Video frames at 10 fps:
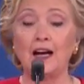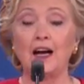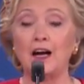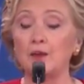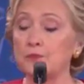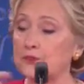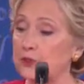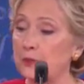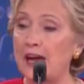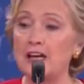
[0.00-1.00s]

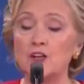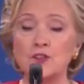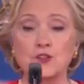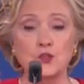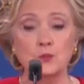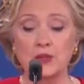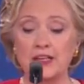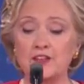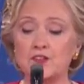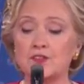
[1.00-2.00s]
to mayors, to
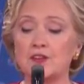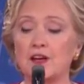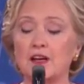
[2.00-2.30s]
police